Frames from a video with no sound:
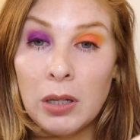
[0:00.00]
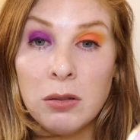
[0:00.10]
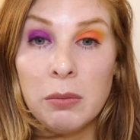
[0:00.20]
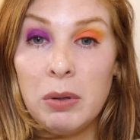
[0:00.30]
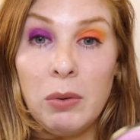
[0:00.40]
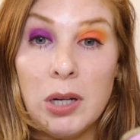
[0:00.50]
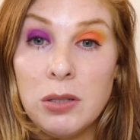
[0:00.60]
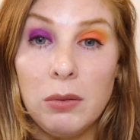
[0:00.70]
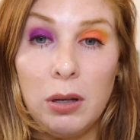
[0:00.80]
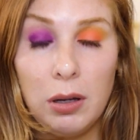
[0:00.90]
took me way
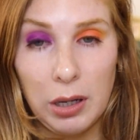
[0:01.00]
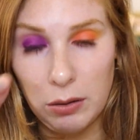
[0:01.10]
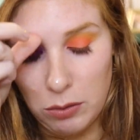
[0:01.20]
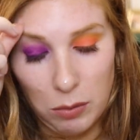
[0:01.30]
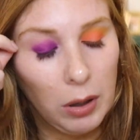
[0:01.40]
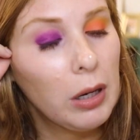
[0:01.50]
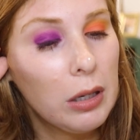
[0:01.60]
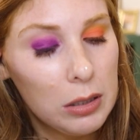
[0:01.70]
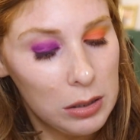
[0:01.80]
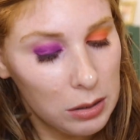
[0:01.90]
too long. I don't know why
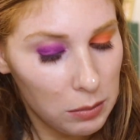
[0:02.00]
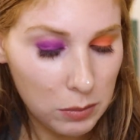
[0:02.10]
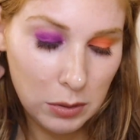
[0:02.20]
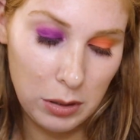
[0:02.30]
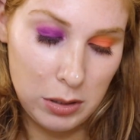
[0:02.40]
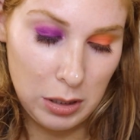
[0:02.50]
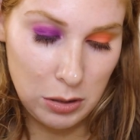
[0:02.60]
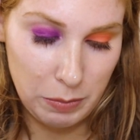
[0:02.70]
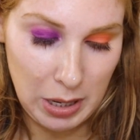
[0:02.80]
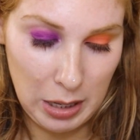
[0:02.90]
it's just such
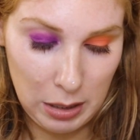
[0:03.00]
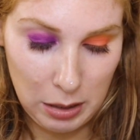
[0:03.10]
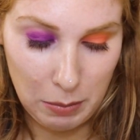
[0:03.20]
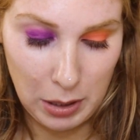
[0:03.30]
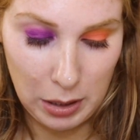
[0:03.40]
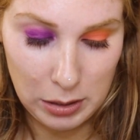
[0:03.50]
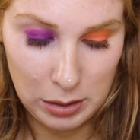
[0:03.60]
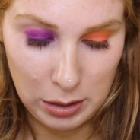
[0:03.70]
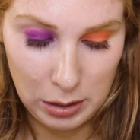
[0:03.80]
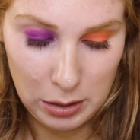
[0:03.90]
a pain in the butt
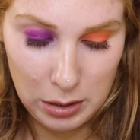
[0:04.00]
to